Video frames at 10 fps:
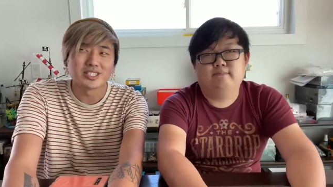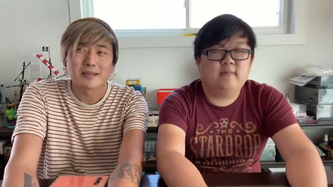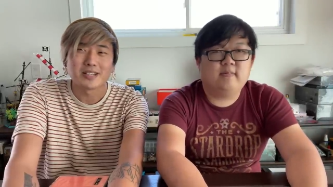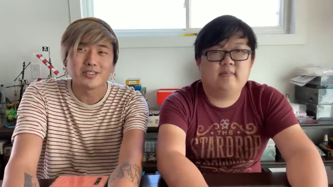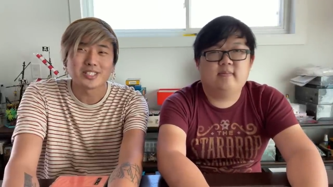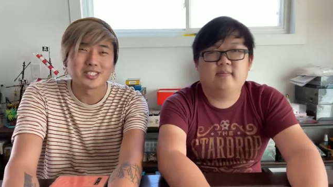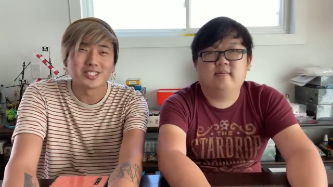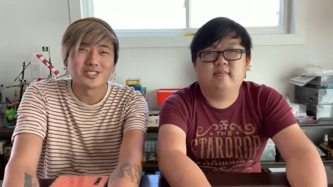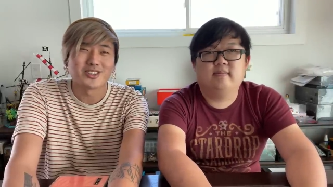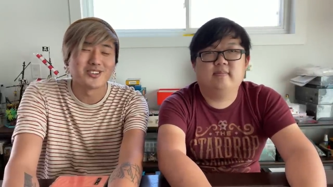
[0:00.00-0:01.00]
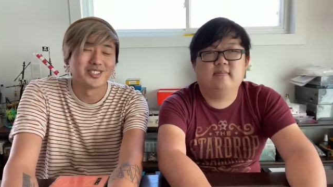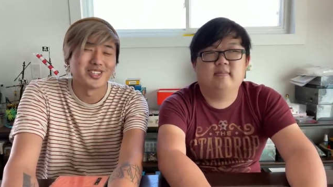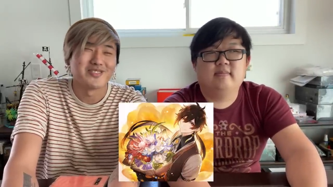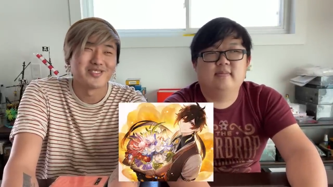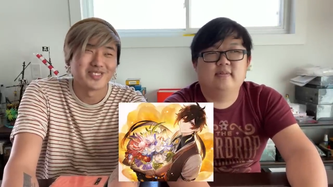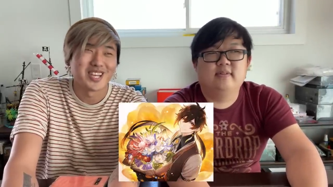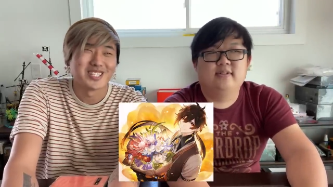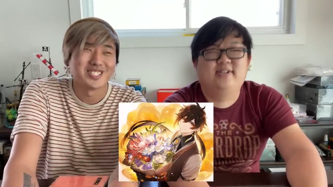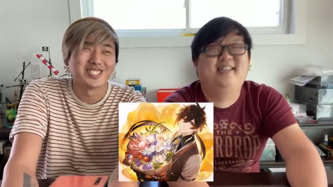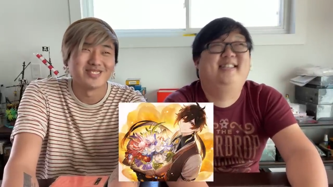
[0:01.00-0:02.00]
Speaker 1: because I was gonna say Zhang Wei from
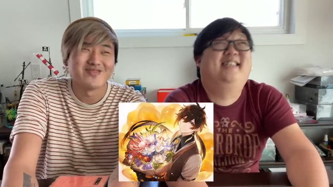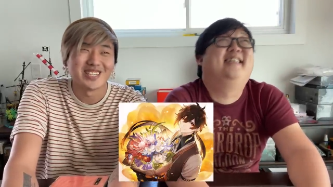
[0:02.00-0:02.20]
Kenshin,